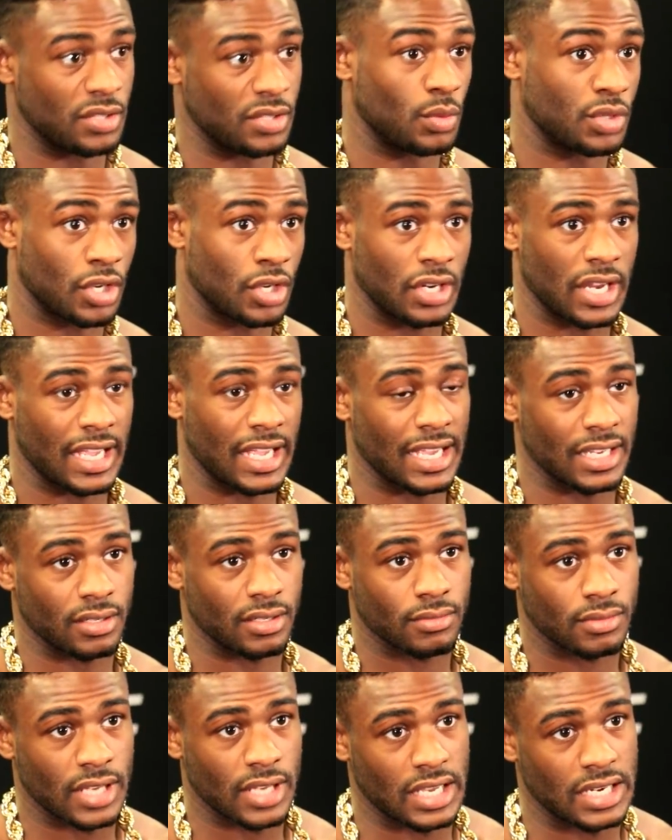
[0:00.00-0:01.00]
it was her that got
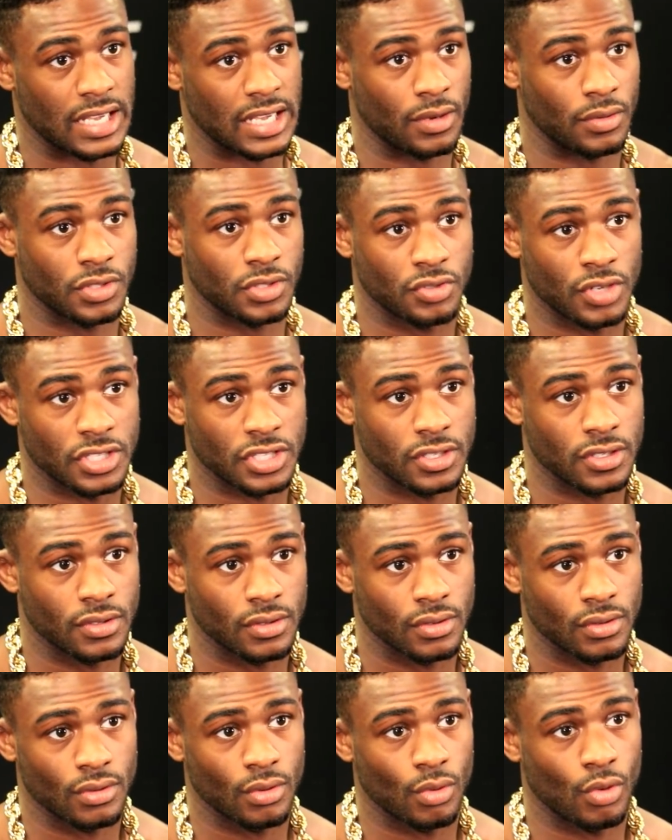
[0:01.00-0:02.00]
taken out on the stretcher,
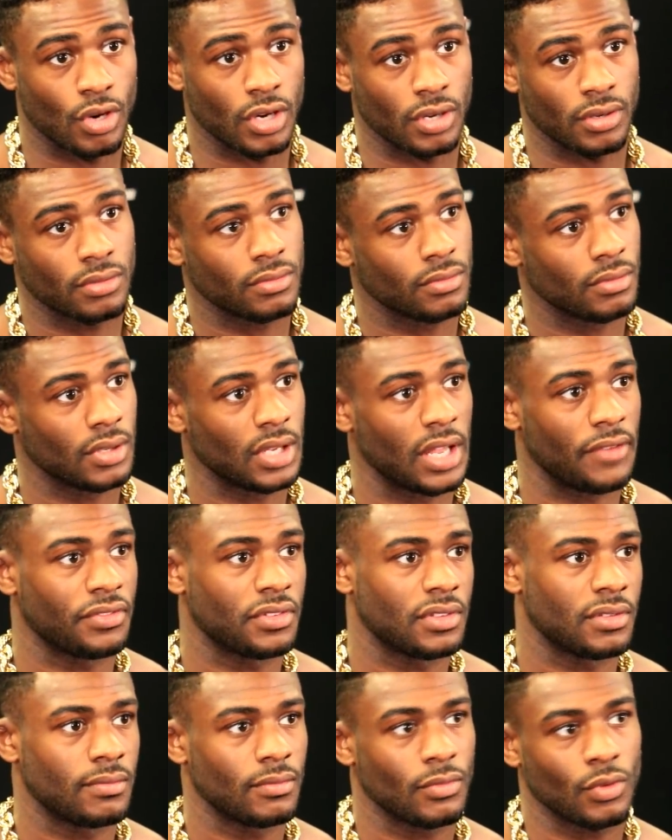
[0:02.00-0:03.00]
or left
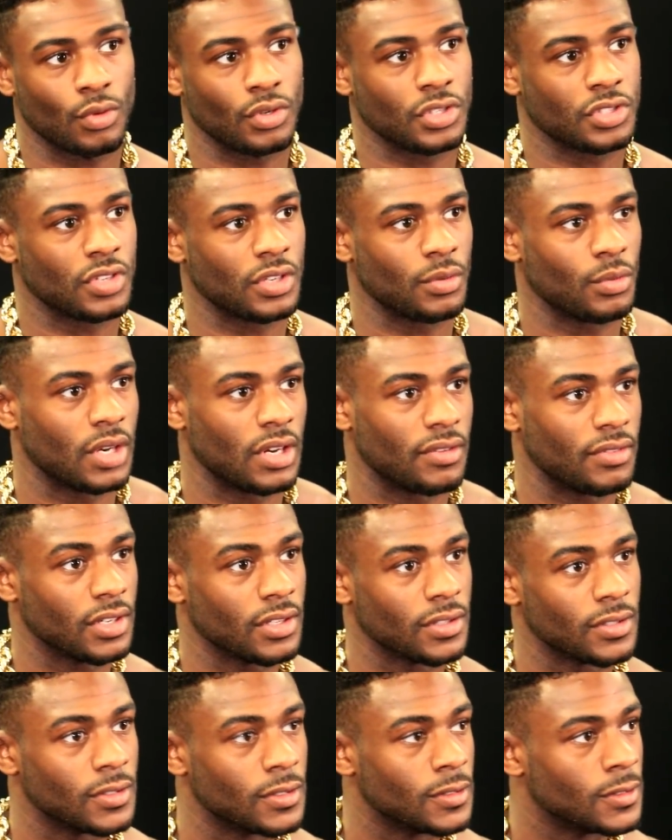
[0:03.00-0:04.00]
on the stretcher,
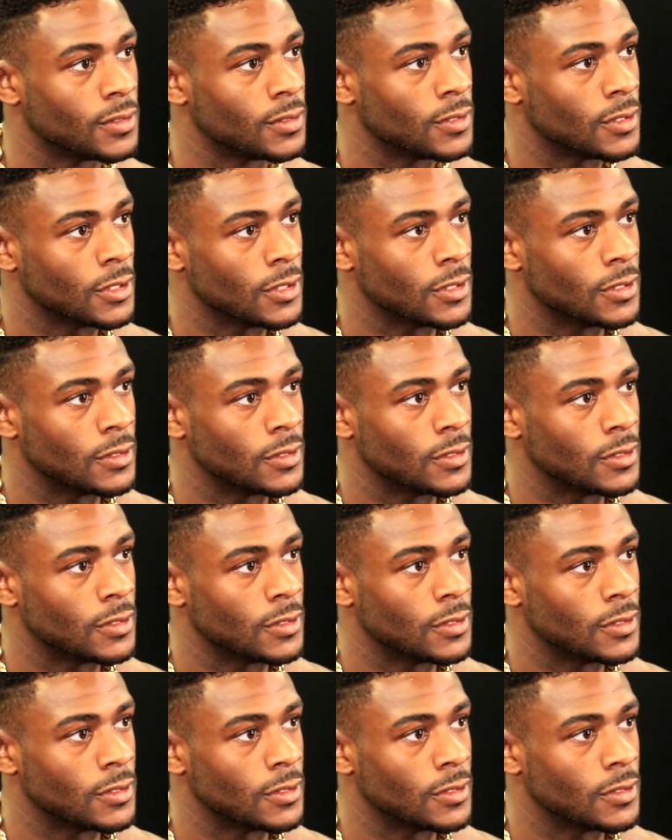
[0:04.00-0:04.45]
whatever.